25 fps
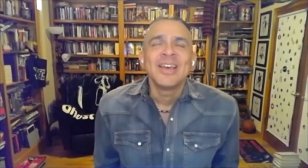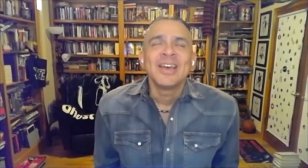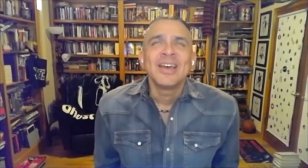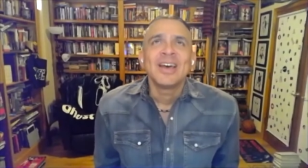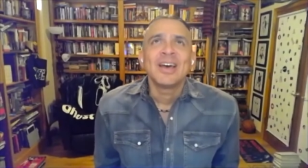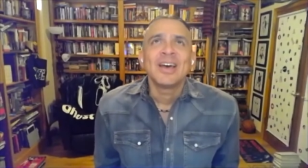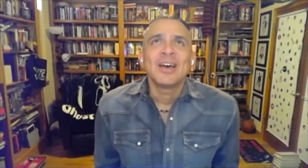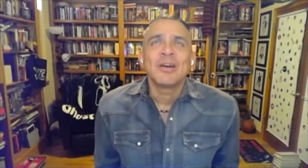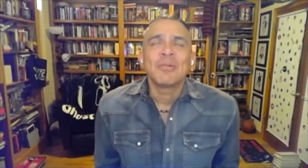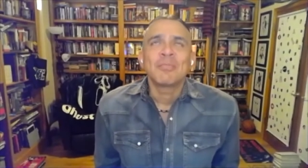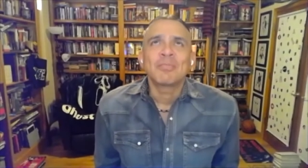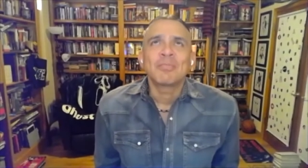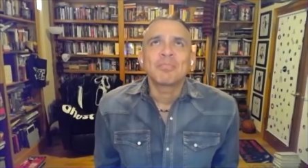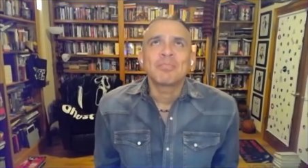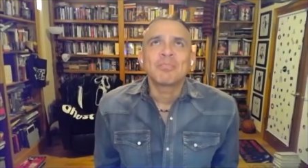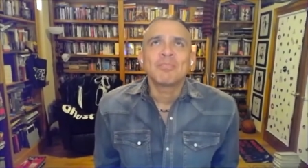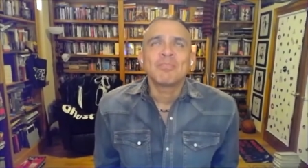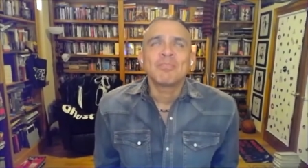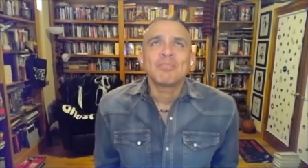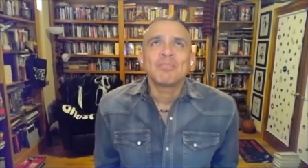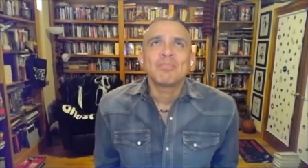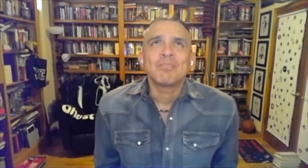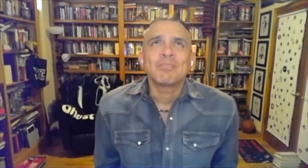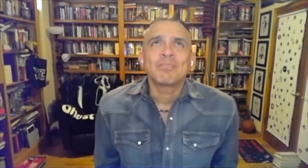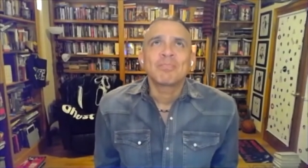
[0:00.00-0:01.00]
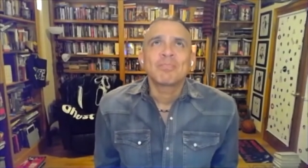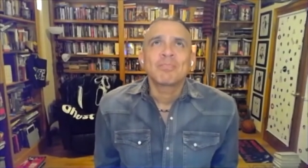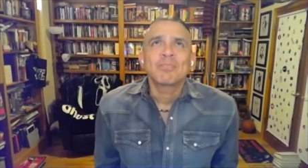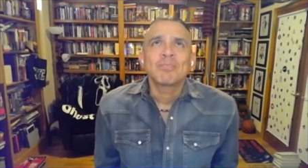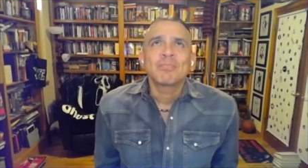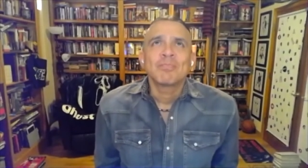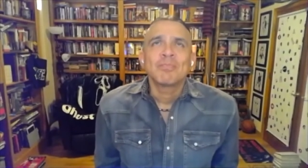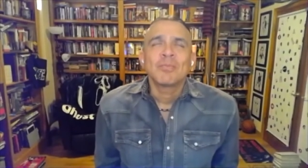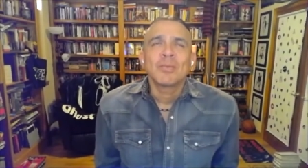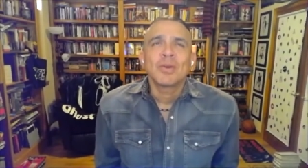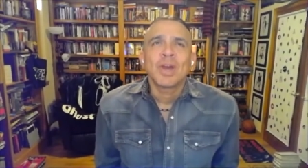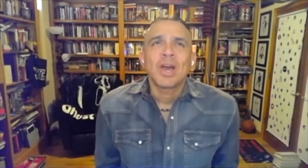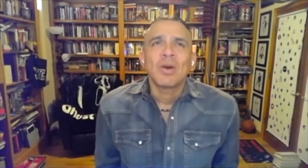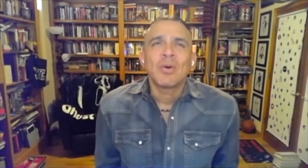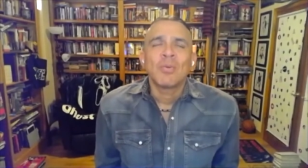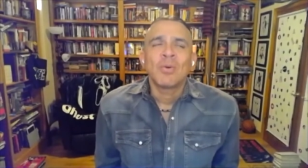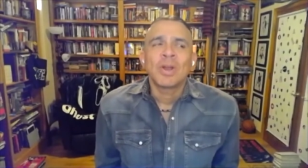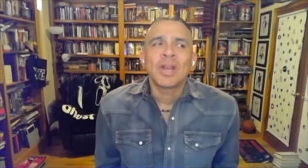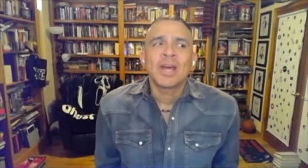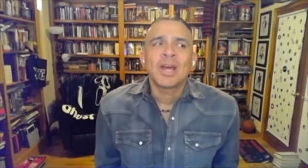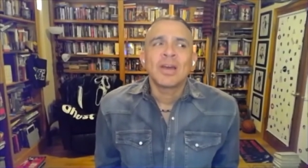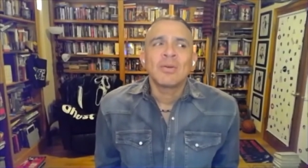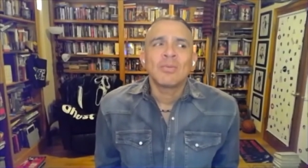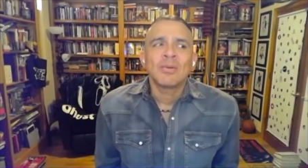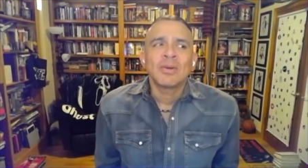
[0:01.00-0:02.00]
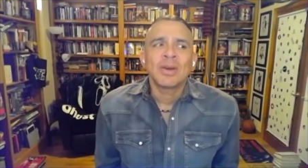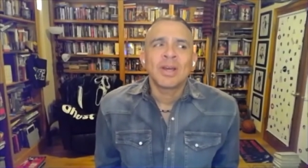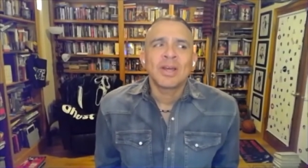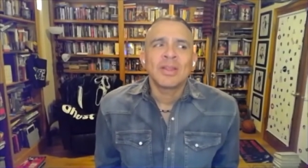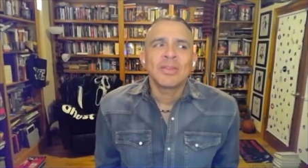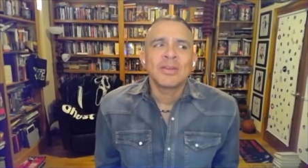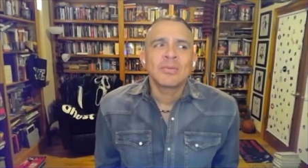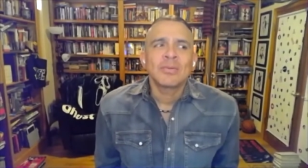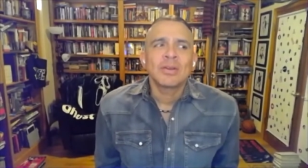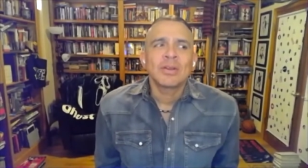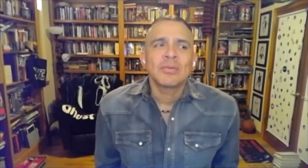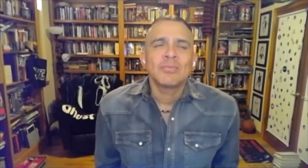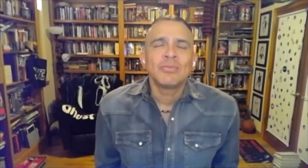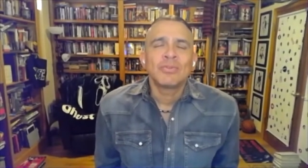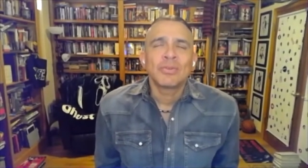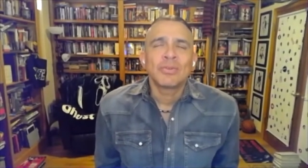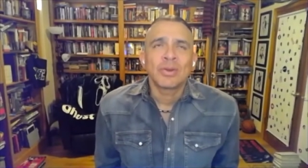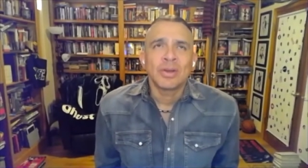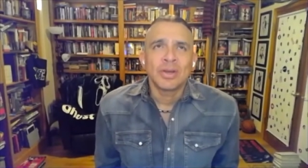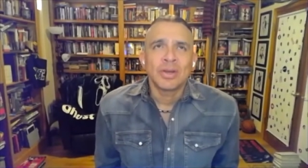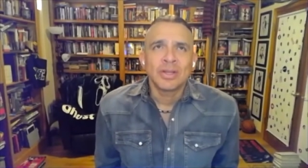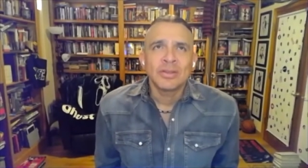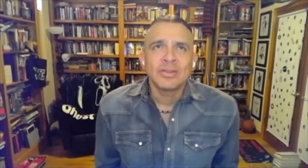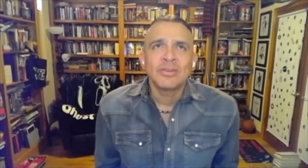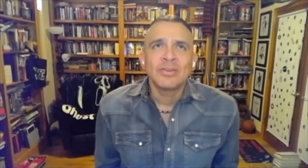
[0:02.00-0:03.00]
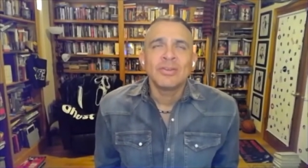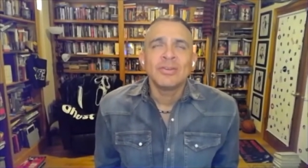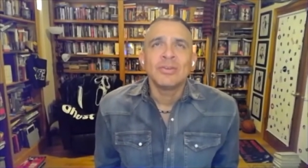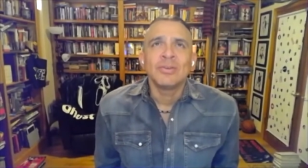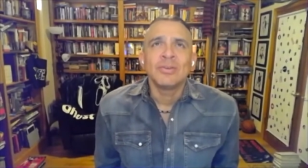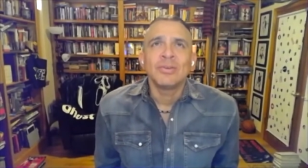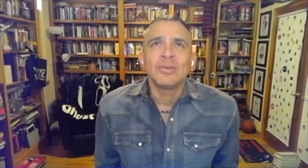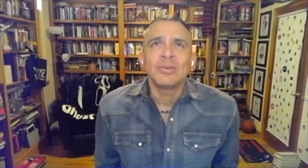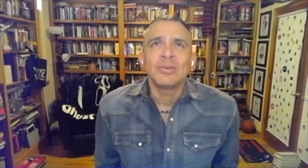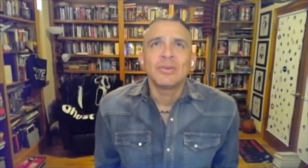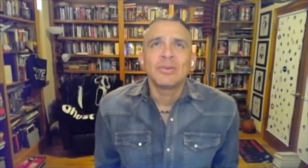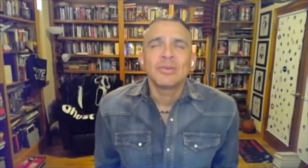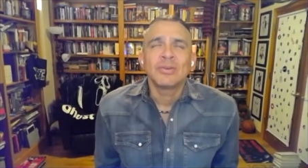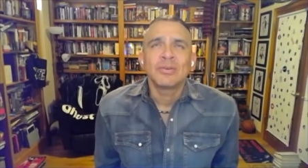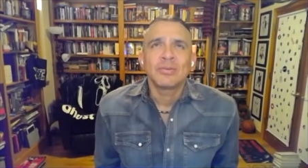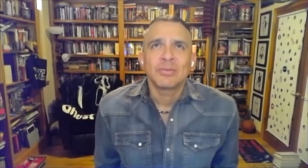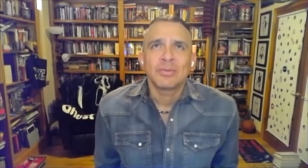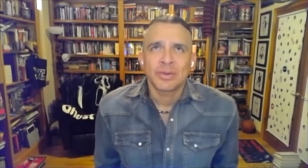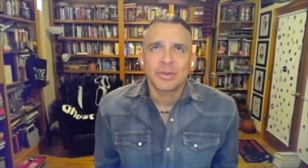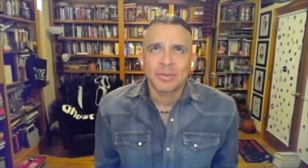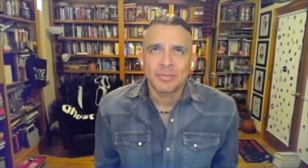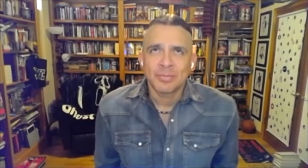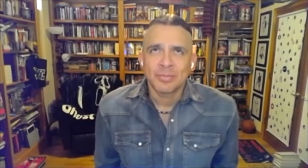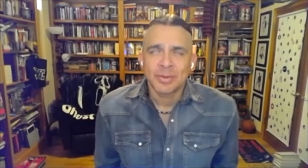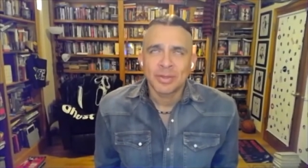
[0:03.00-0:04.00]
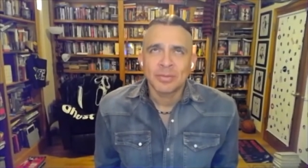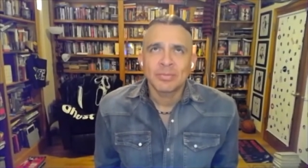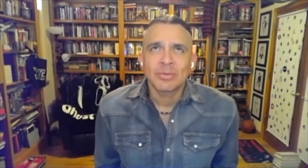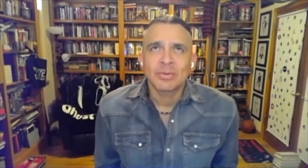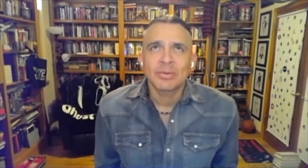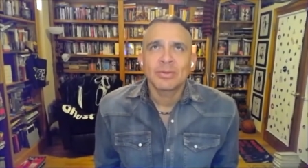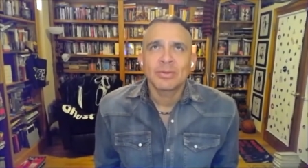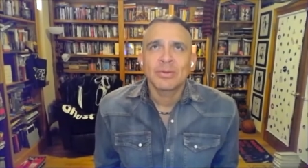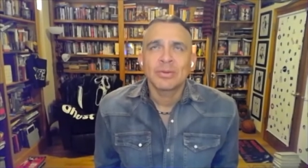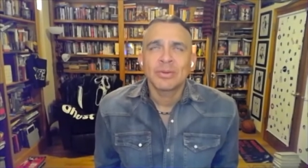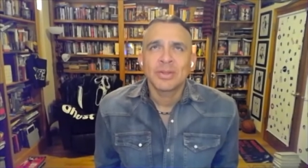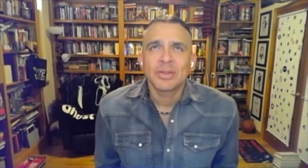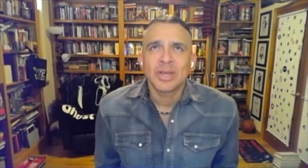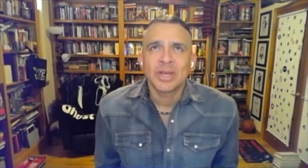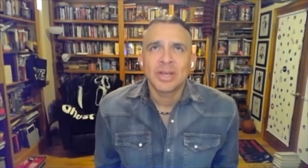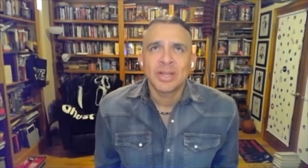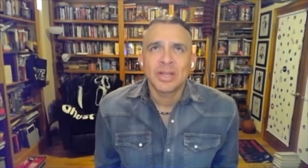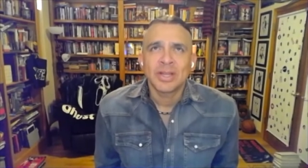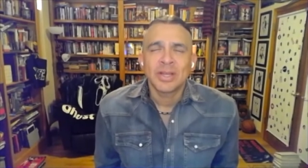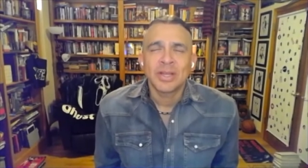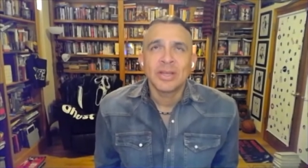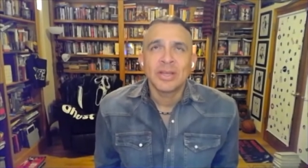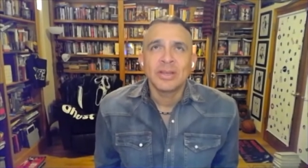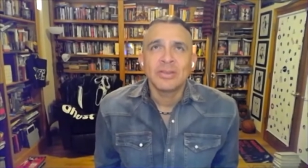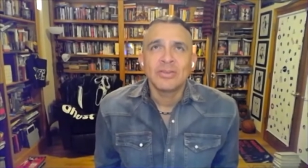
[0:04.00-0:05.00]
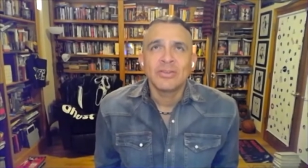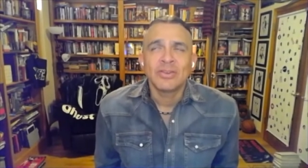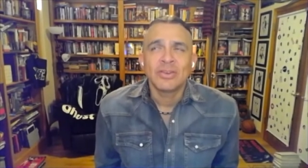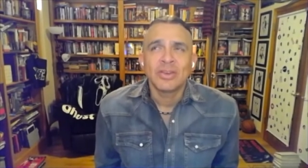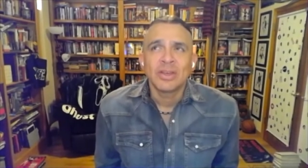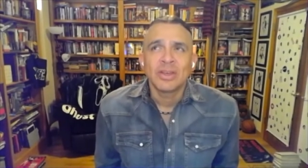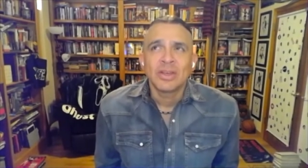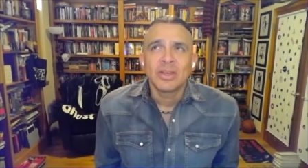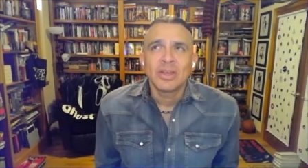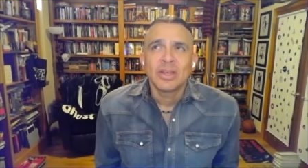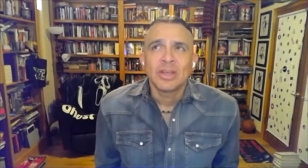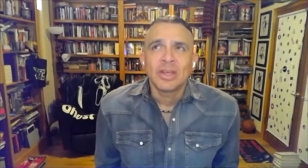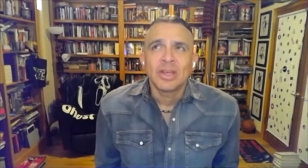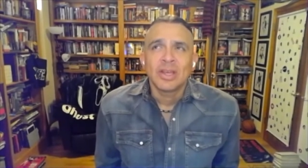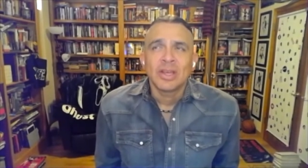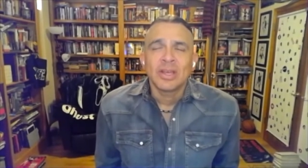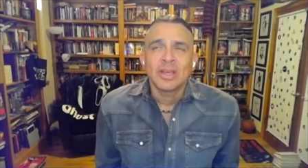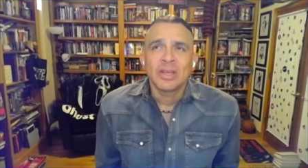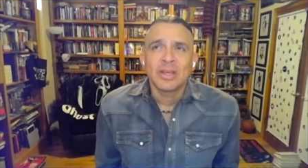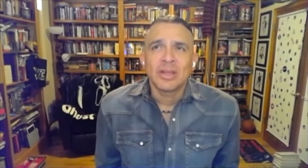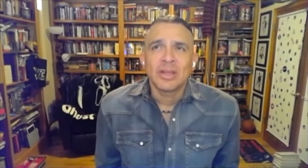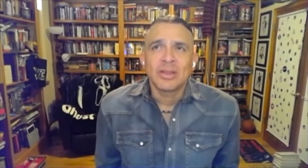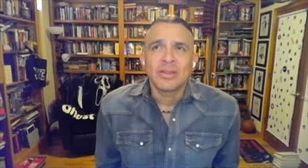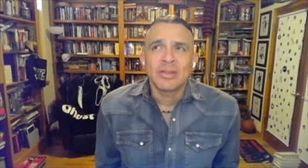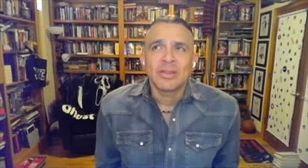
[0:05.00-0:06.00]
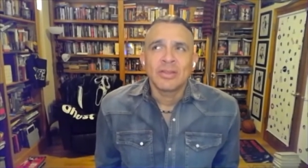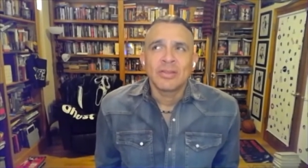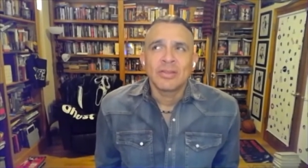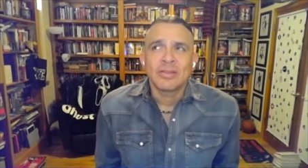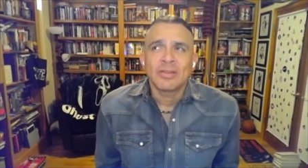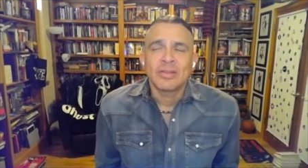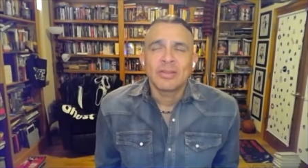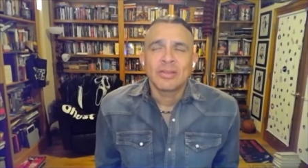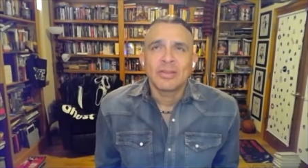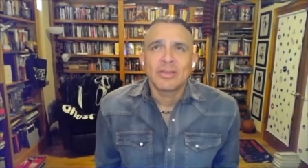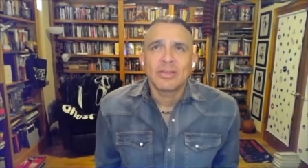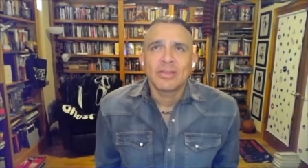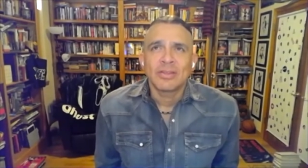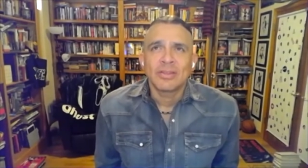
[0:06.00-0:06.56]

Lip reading: Um, I think what I'm drawn to with people who are that age is,